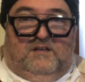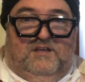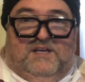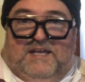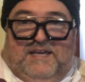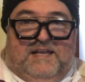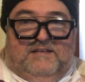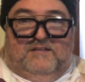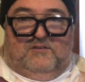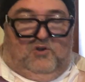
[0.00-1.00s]
You can get
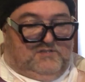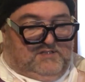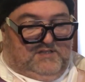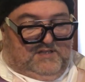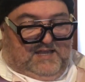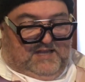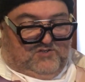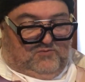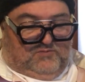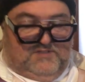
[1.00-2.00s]
lost in the
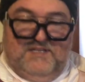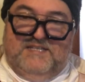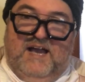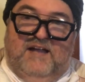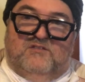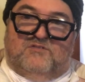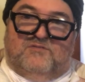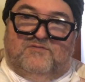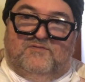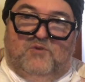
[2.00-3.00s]
actual details
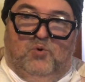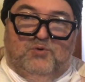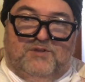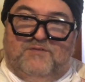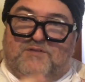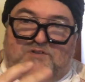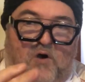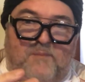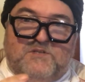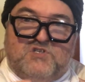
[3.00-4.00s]
of all the different
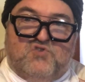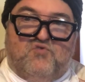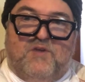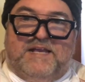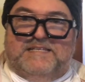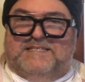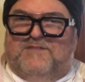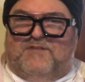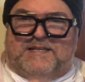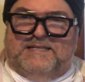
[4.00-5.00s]
types of strings,
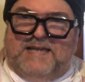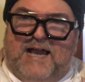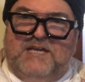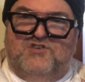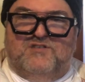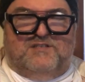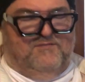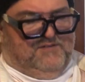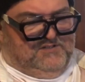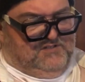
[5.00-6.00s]
different gauges,
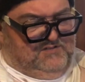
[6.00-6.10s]
different